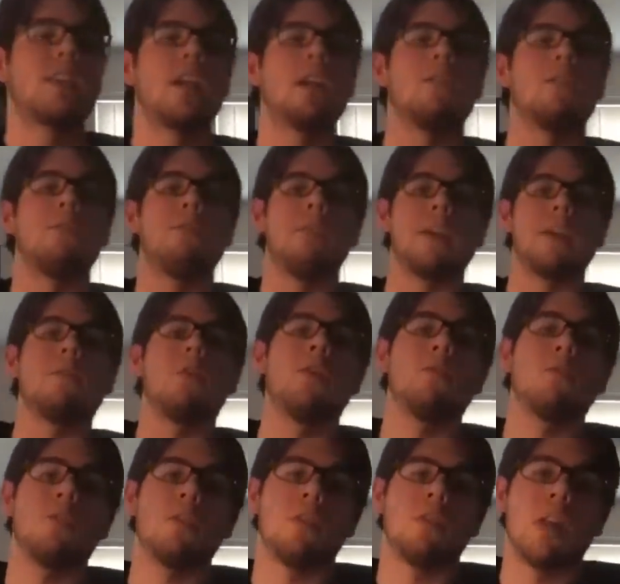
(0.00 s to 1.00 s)
of like voting
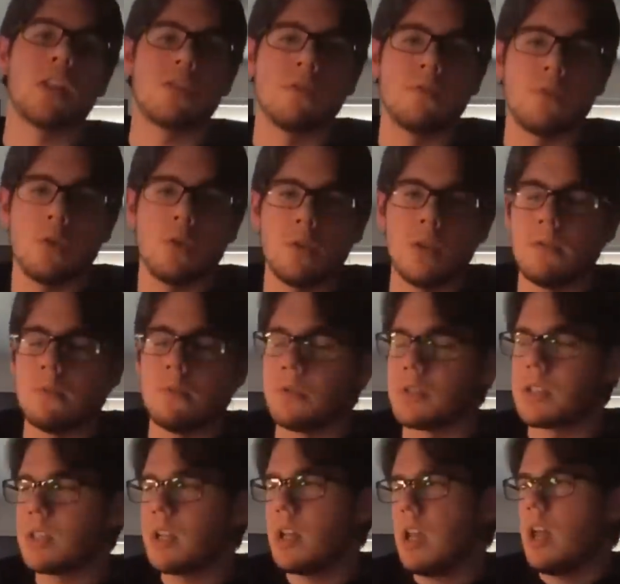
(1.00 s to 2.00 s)
for the lesser two
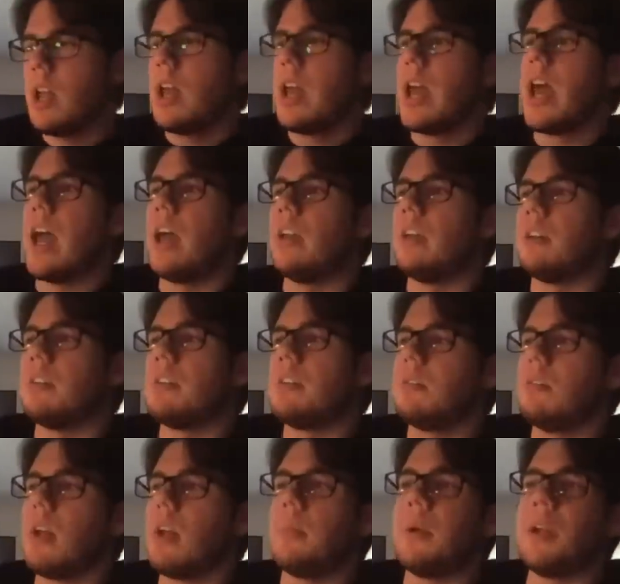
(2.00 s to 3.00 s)
evils. And
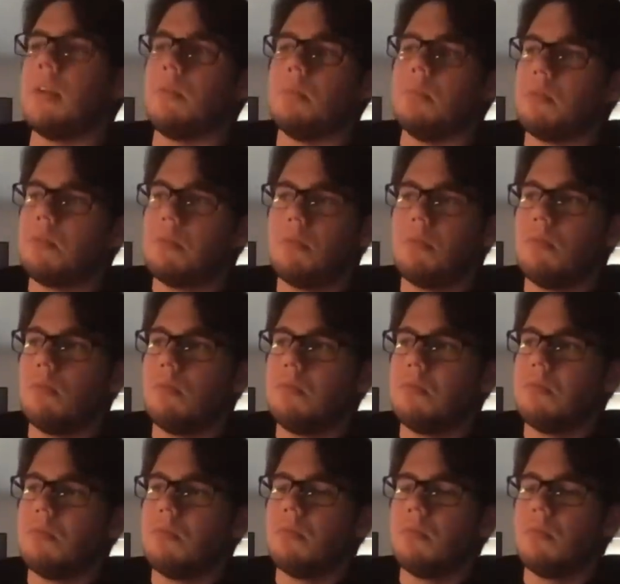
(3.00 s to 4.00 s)
I mean,
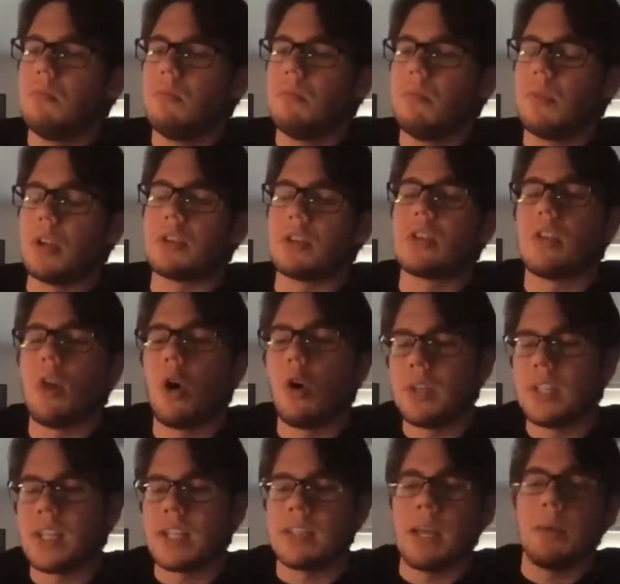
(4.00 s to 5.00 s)
there's always
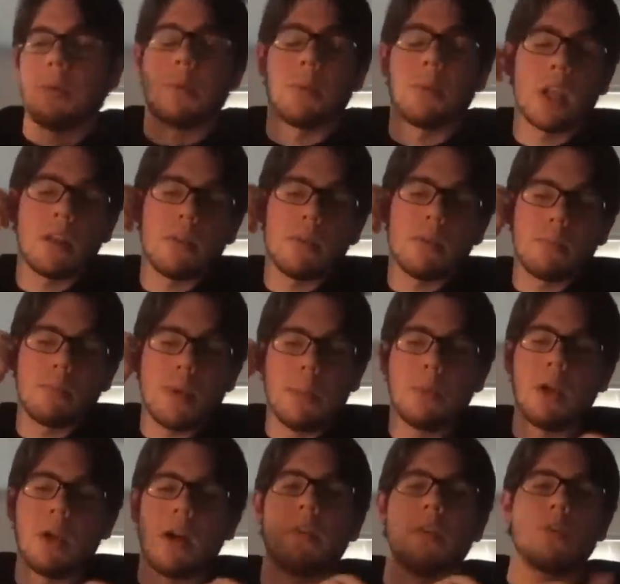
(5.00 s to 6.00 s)
that statement, but then
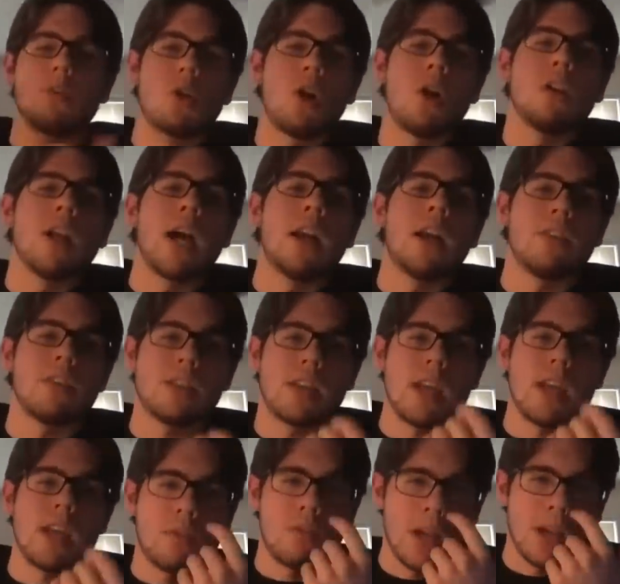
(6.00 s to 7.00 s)
people have draw a line in the
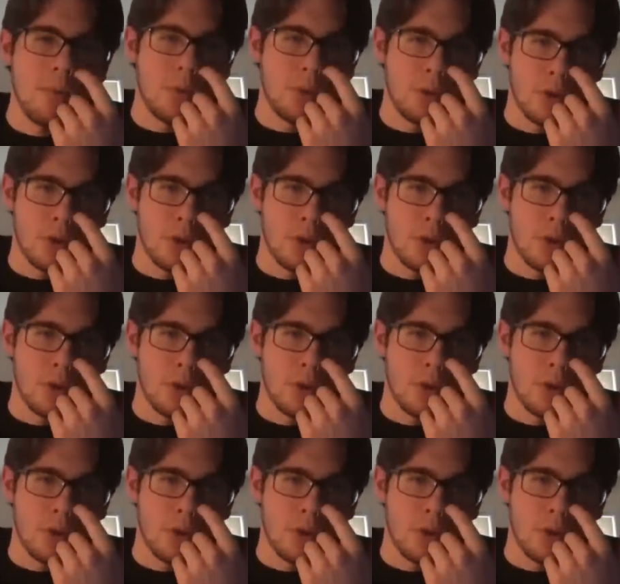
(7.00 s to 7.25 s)
sand, right? Where they're